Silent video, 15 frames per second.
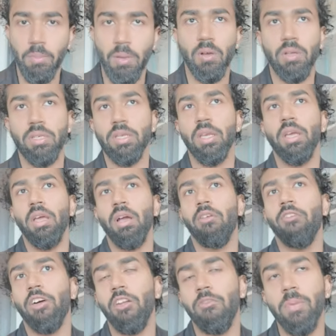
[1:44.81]
Because
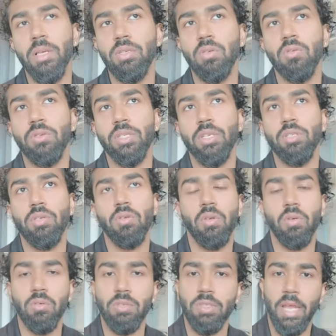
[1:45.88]
one of my sources to
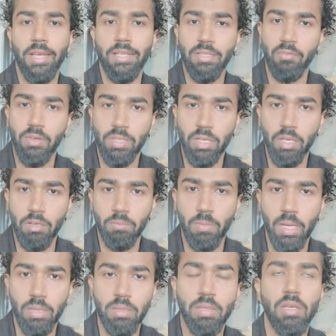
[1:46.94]
close clients every single
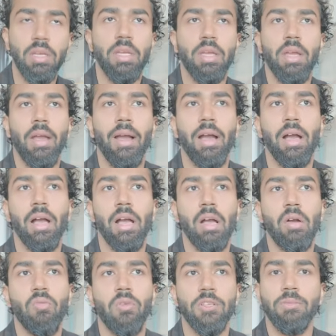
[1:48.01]
month
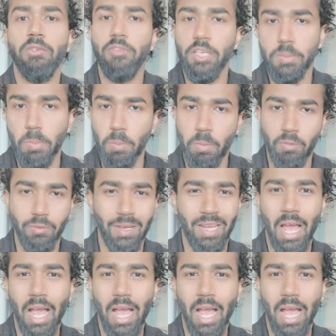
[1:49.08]
was my Facebook profile.